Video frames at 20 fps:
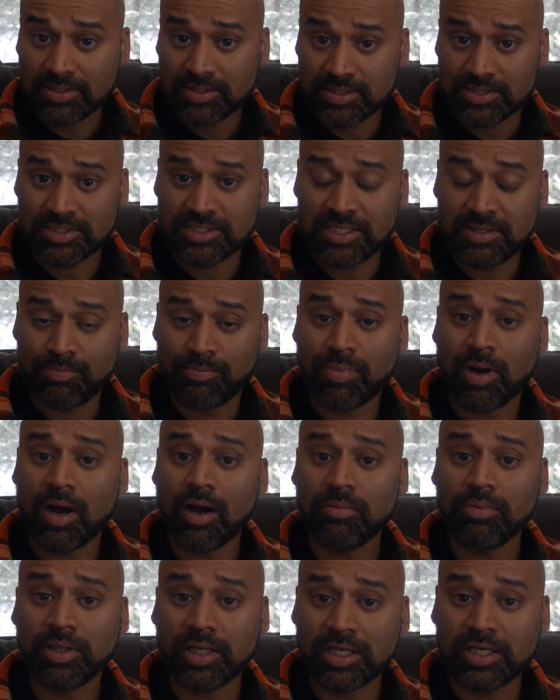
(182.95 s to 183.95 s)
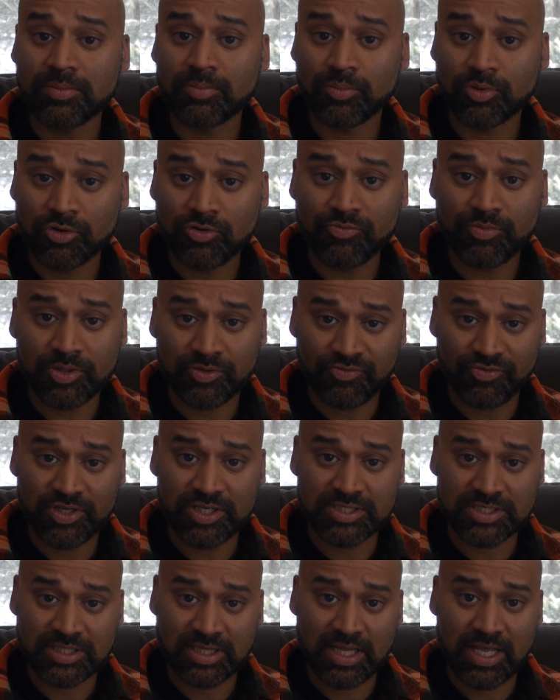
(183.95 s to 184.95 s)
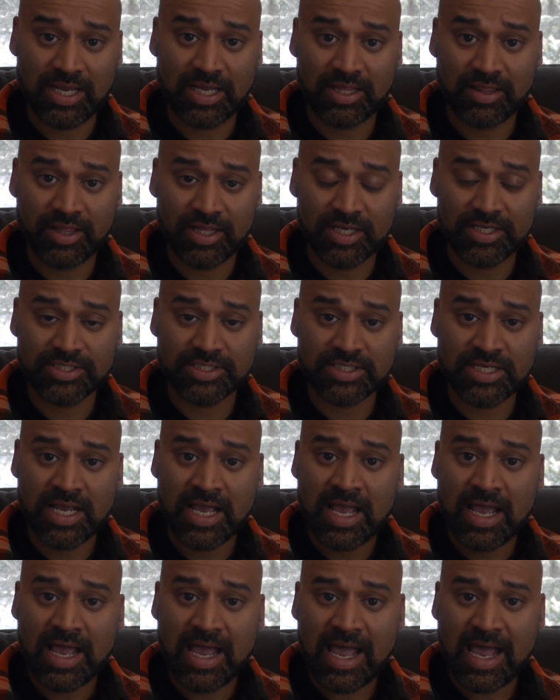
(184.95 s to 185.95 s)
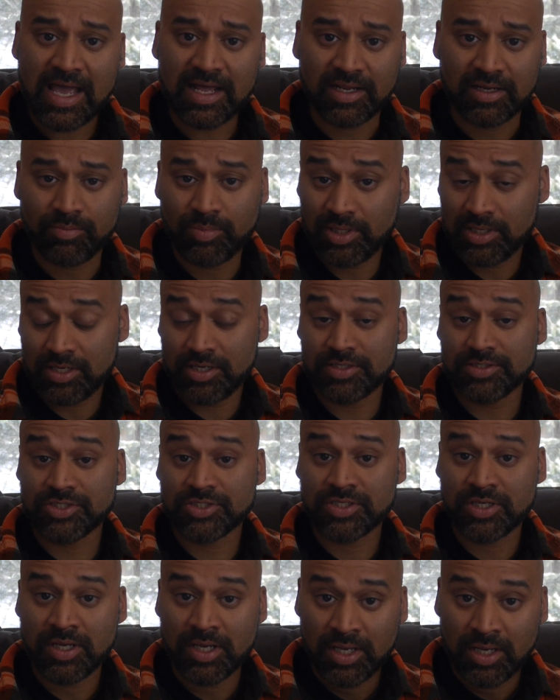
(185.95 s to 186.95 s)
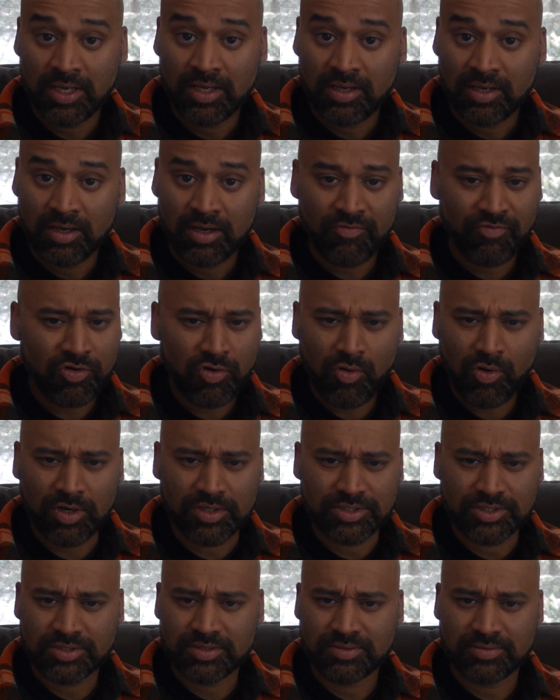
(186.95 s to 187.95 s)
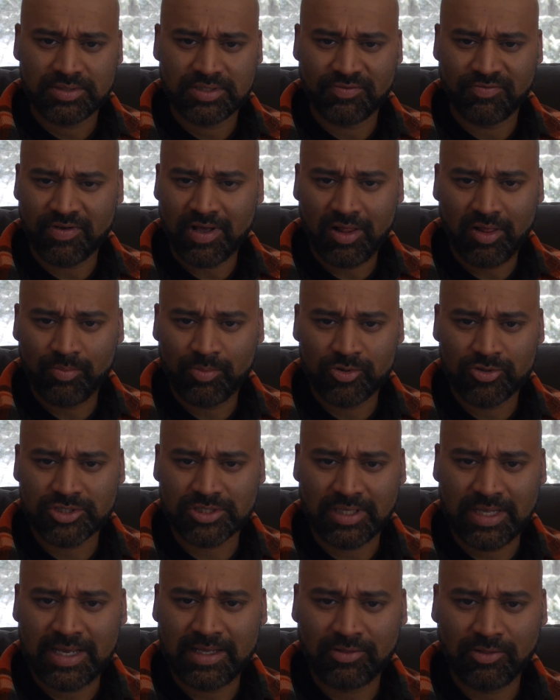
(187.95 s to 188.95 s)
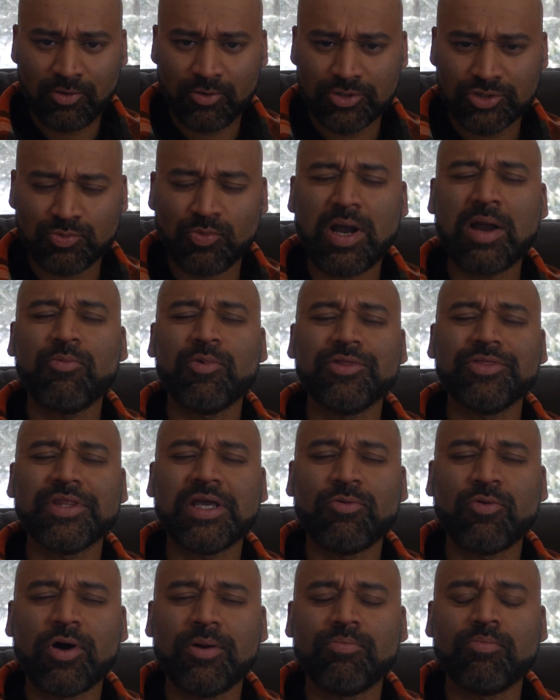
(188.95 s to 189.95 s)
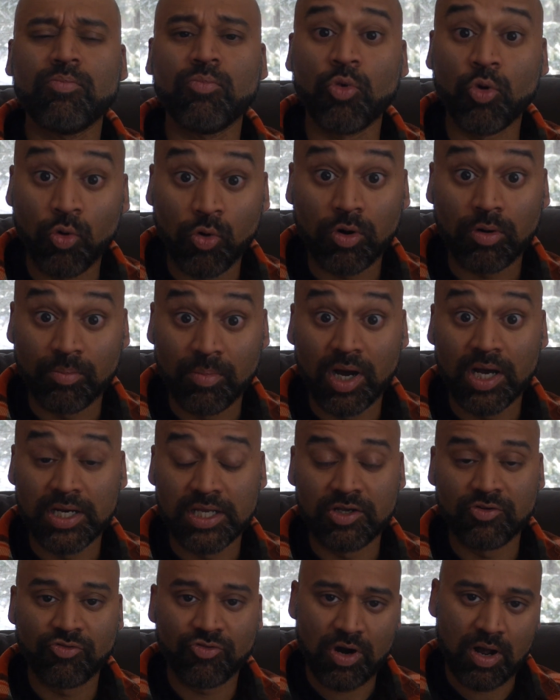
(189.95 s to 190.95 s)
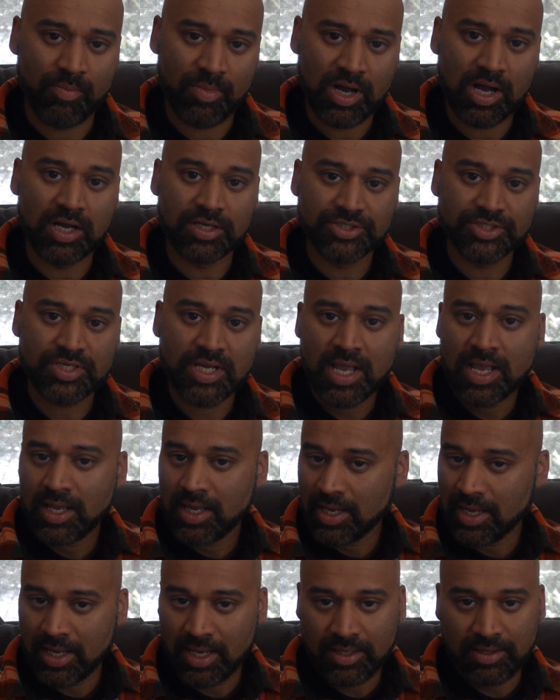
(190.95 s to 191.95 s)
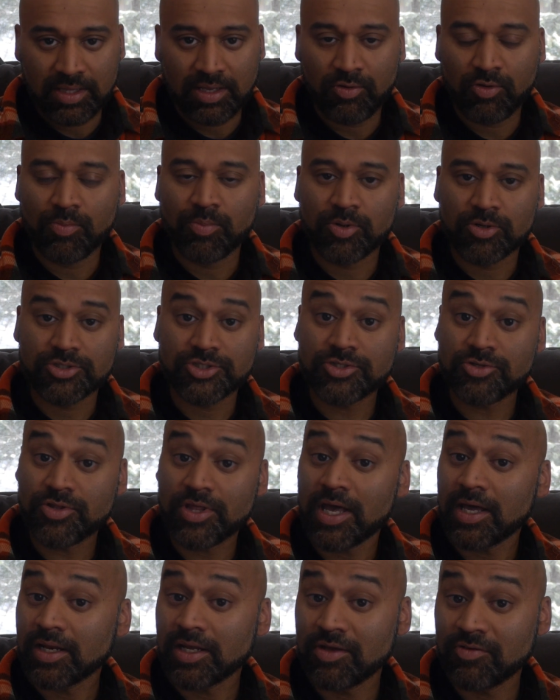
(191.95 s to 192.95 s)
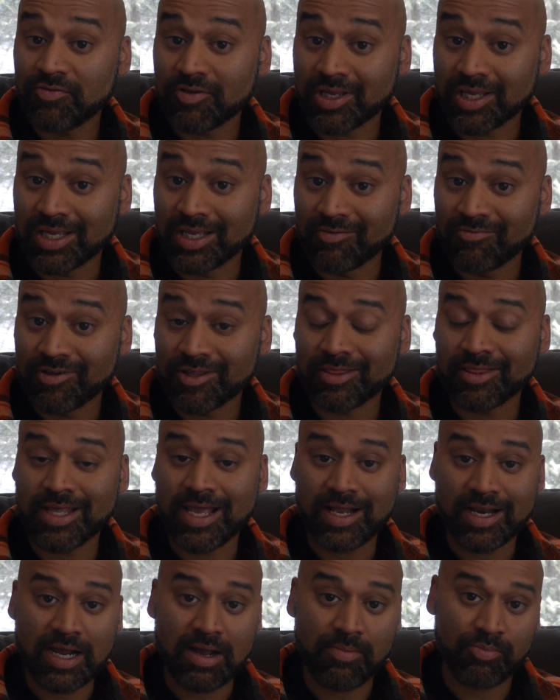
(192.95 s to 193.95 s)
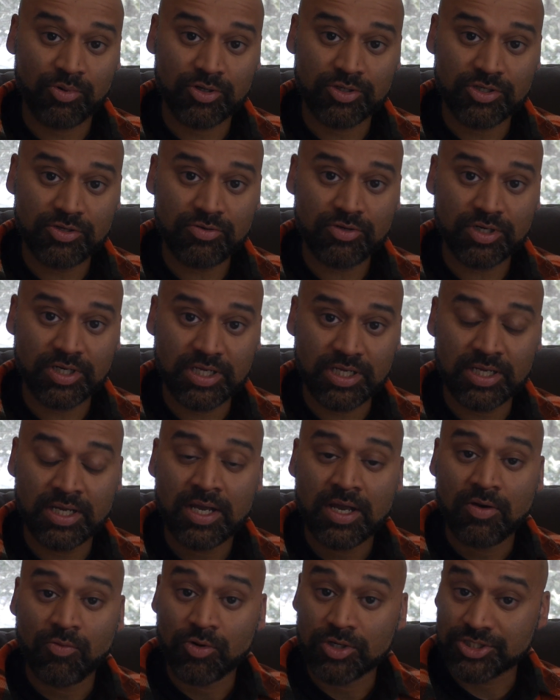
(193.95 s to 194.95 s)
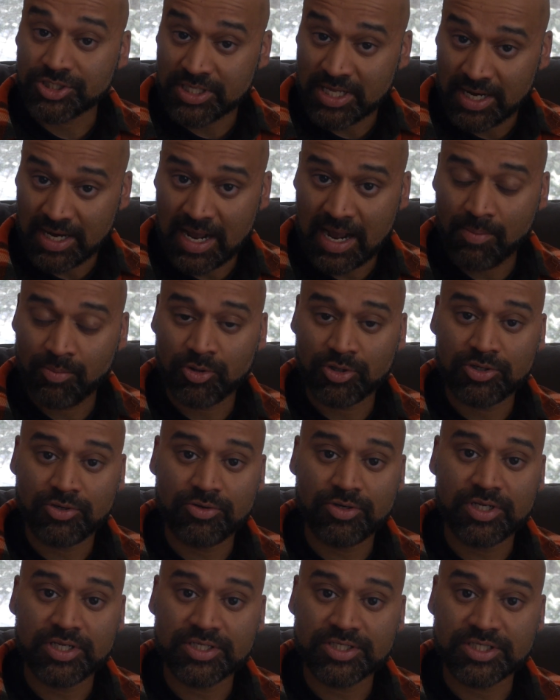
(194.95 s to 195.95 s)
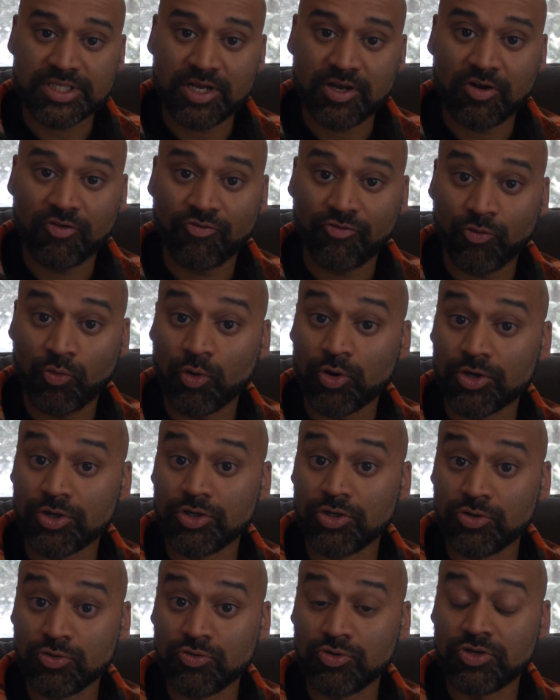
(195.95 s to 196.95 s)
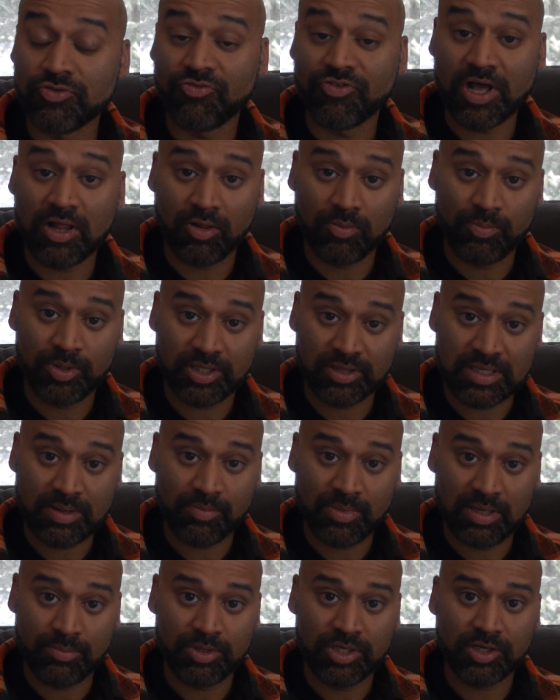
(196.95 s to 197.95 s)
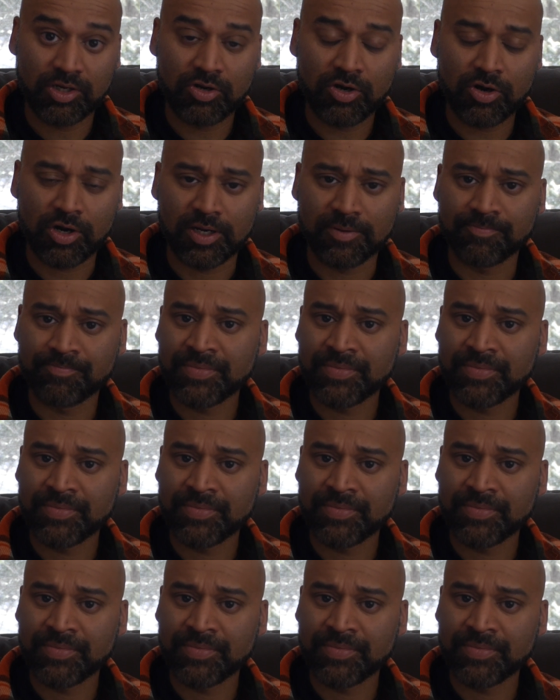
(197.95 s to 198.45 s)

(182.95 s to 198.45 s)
to see public improvement fees like this added because, of course, developers, landlords, why wouldn't they want more money from us? And they will pursue that if given that opportunity, which that opportunity is there for new developing that may be occurring.